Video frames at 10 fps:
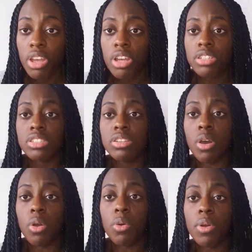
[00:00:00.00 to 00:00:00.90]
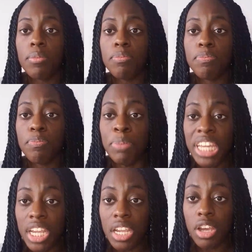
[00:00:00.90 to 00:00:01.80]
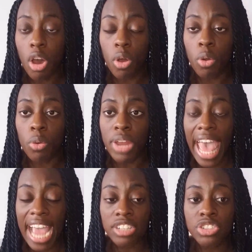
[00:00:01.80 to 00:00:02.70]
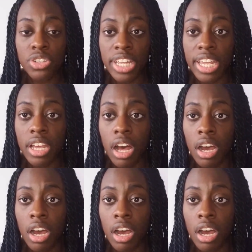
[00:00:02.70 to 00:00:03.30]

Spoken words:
So B Code, actually,